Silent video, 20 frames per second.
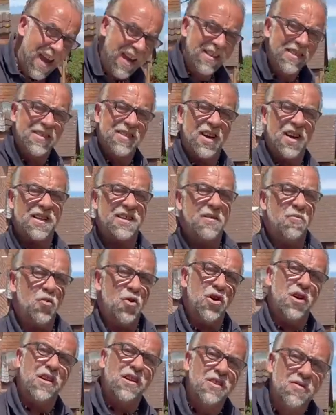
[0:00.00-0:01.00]
exercise at
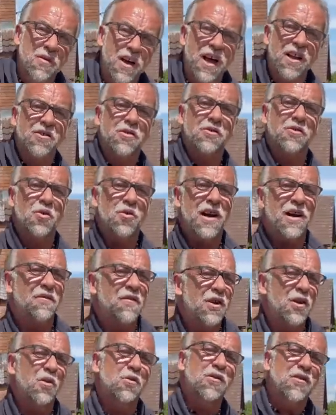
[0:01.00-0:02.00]
work as well, so I don't have
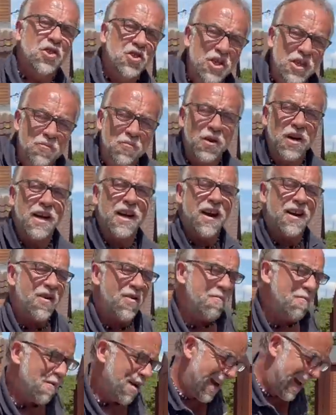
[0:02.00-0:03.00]
to go to the gym when I get
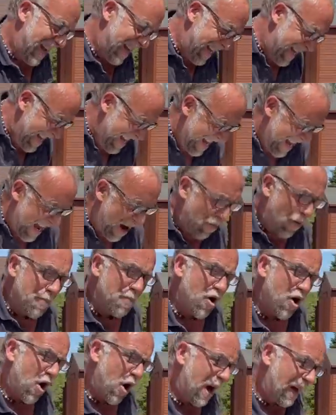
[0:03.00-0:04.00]
home. Ah, one
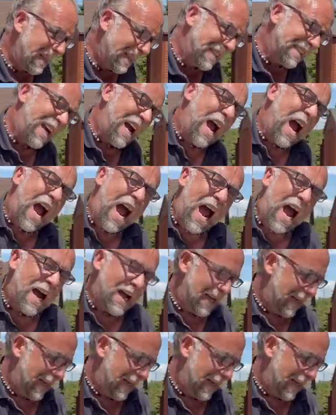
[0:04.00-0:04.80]
more. Ah.